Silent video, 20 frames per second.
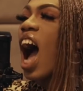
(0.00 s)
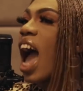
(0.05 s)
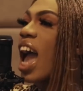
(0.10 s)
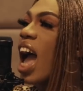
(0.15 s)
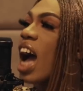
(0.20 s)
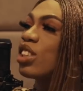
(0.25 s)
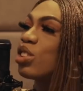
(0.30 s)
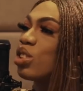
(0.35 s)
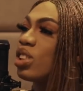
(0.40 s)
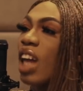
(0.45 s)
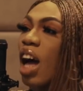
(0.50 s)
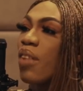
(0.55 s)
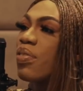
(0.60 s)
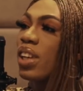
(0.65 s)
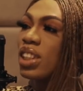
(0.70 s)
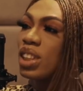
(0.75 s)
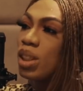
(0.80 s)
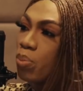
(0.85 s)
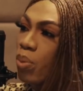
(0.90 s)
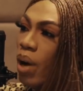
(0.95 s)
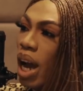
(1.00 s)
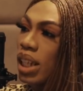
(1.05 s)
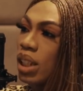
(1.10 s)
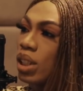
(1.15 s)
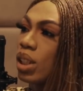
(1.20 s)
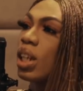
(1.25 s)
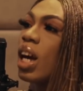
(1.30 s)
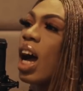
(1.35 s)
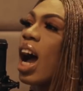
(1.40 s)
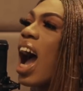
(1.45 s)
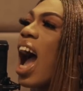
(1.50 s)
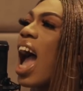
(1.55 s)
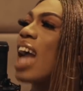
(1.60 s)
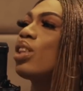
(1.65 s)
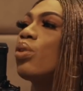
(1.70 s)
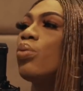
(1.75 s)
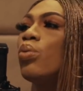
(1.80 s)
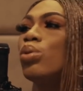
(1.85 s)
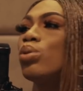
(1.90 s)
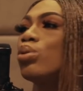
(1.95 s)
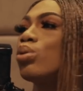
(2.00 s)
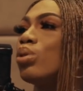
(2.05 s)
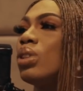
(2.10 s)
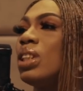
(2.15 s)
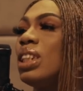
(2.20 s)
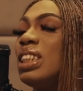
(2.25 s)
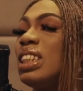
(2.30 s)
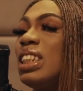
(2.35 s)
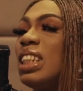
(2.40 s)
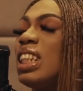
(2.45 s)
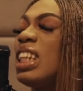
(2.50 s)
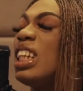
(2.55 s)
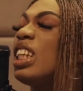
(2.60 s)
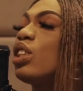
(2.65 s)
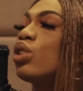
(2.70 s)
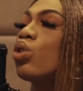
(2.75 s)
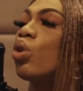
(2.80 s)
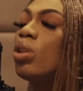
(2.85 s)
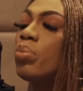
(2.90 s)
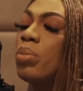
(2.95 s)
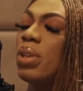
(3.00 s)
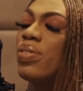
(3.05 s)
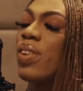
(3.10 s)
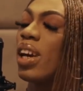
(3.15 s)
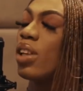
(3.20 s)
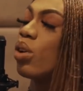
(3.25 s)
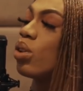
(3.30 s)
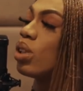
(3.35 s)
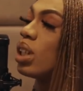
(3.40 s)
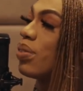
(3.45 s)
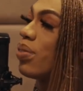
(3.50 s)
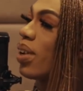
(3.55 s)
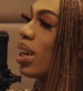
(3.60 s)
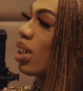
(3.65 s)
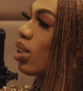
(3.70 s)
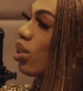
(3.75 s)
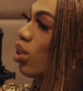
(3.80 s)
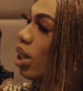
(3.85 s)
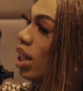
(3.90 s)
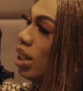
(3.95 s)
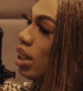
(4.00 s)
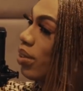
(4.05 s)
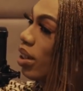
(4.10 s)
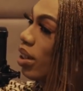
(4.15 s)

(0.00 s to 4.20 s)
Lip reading: I had that first bribe. I don't want to see. He told me if I don't collect